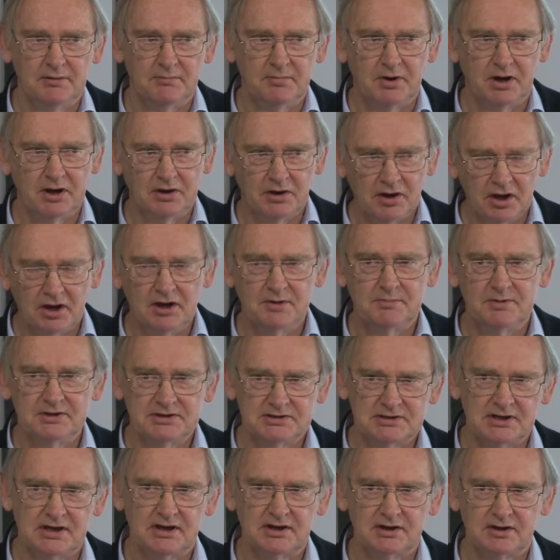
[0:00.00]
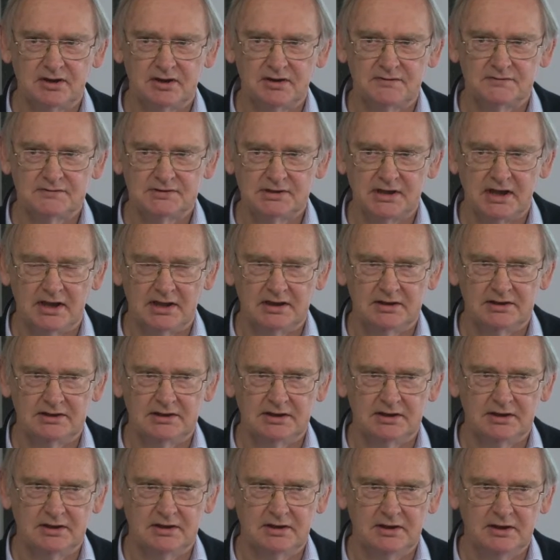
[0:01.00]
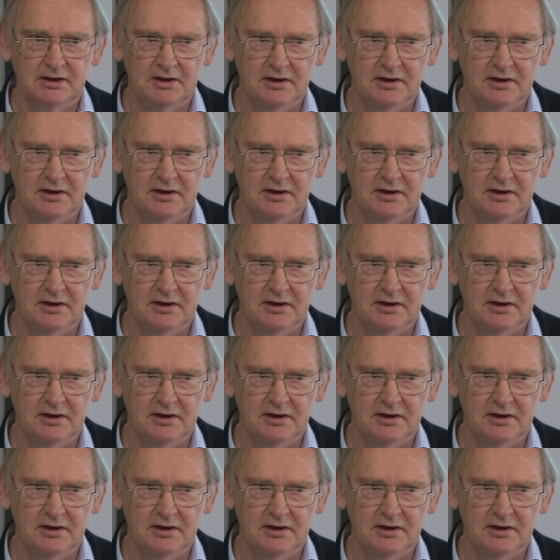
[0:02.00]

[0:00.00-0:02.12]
by Libraries Archives Canada,